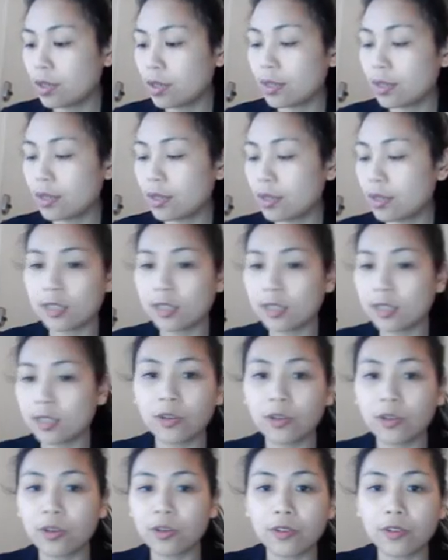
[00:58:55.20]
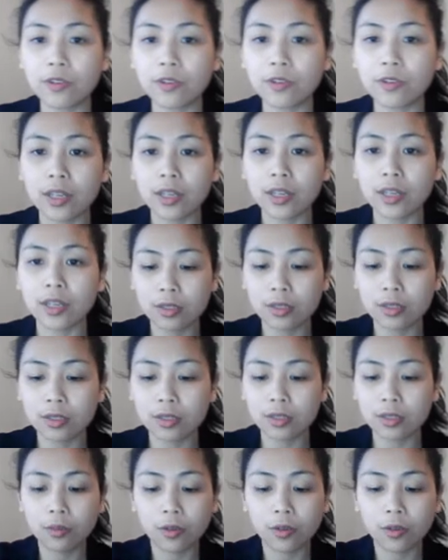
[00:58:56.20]
And that is
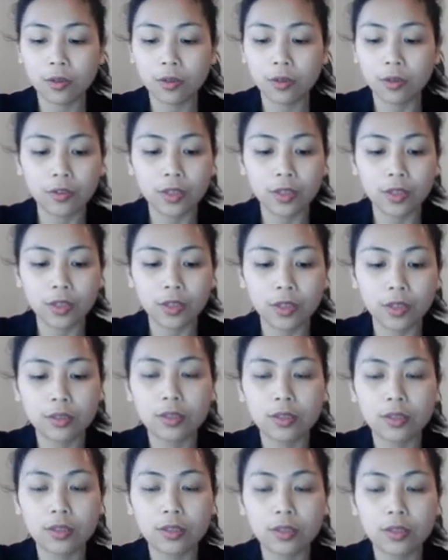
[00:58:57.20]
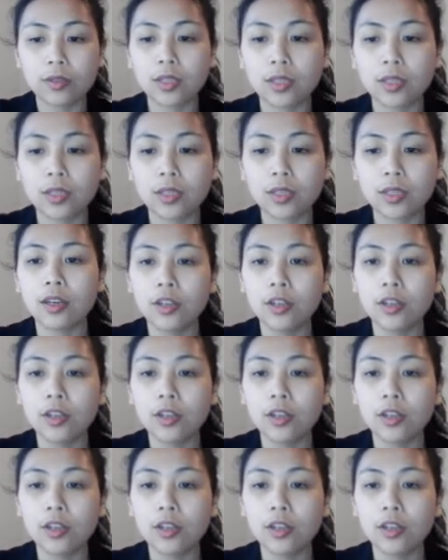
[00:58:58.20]
0.48. You see that?